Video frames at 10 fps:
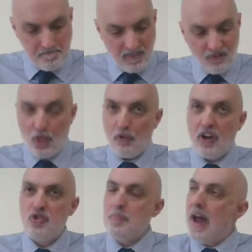For the
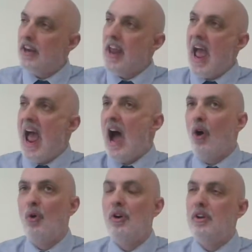rich man in
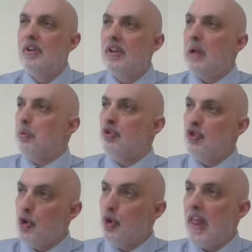hell, it was
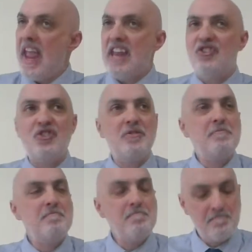too late,
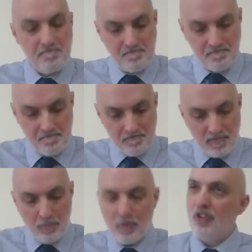
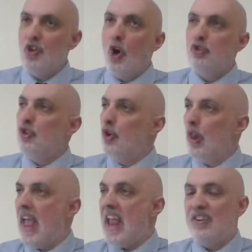but it's not too
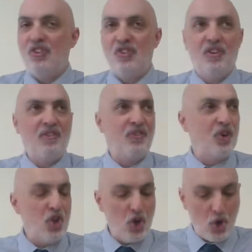late for
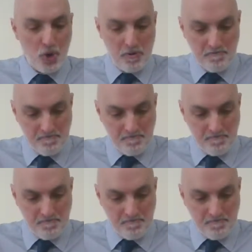you.